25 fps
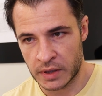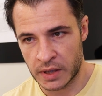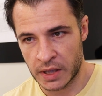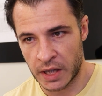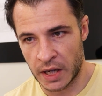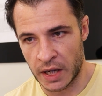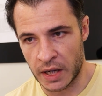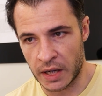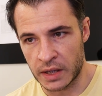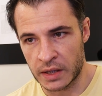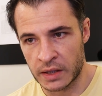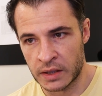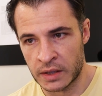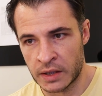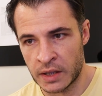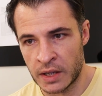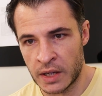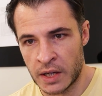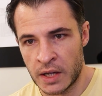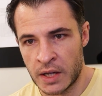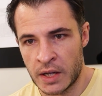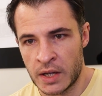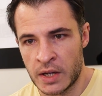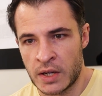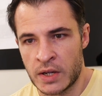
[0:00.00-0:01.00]
Okay.
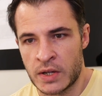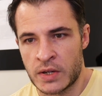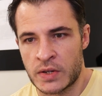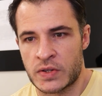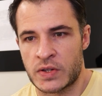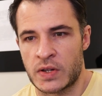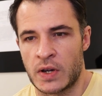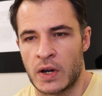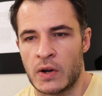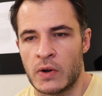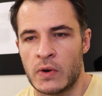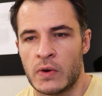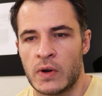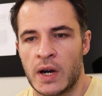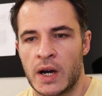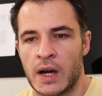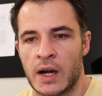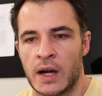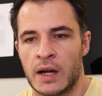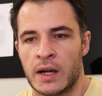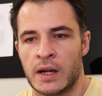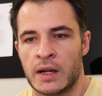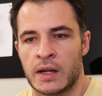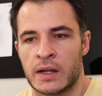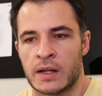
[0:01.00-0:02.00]

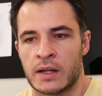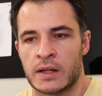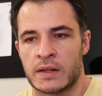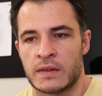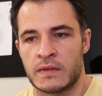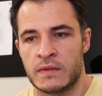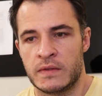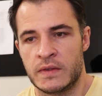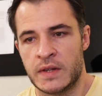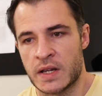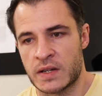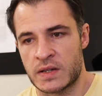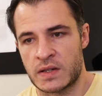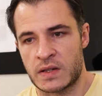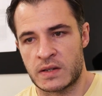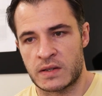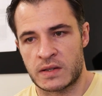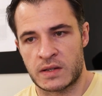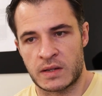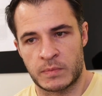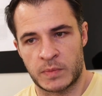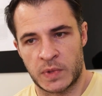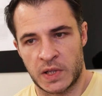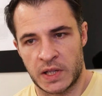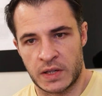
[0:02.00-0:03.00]
So this is
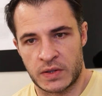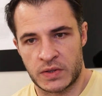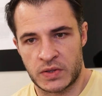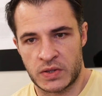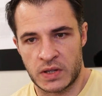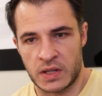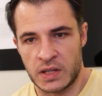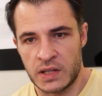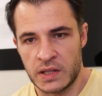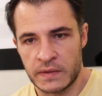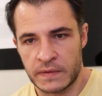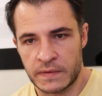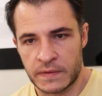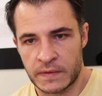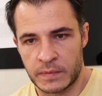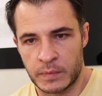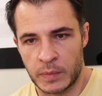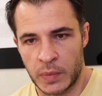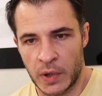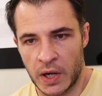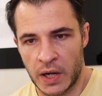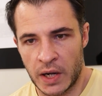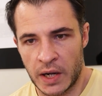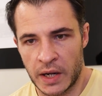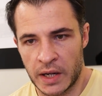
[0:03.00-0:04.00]
simply achieved
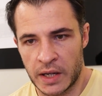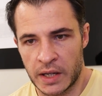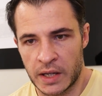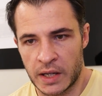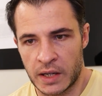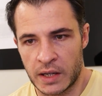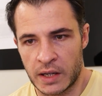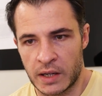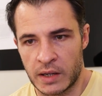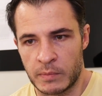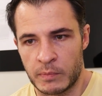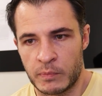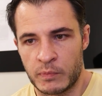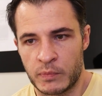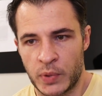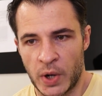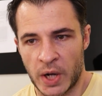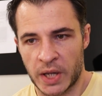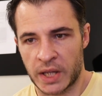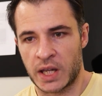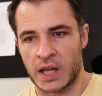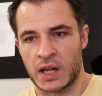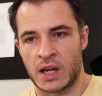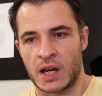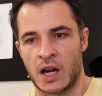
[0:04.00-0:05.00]
by
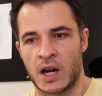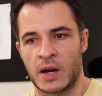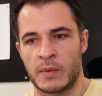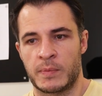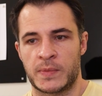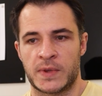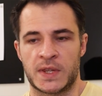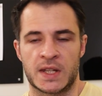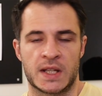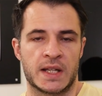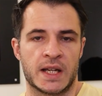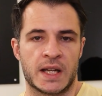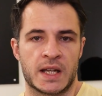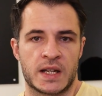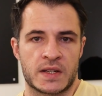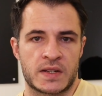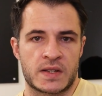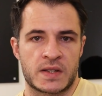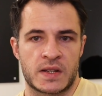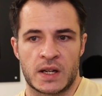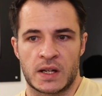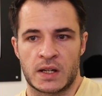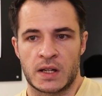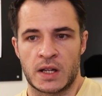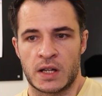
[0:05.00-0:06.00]
breaking up the data
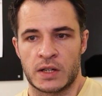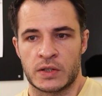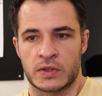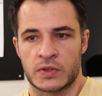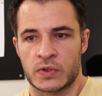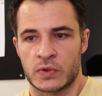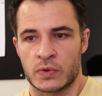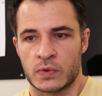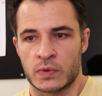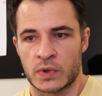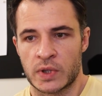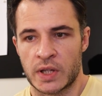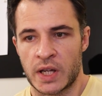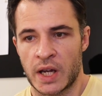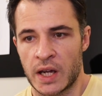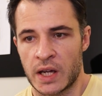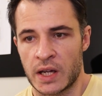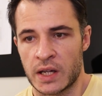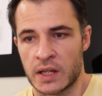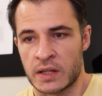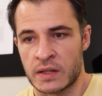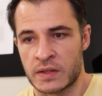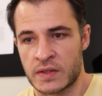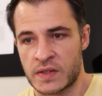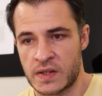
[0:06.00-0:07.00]
set into
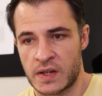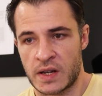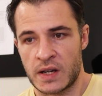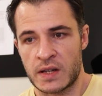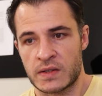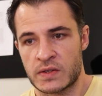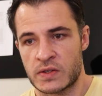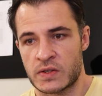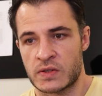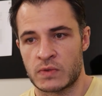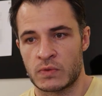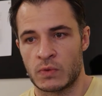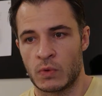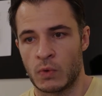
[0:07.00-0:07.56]
K sets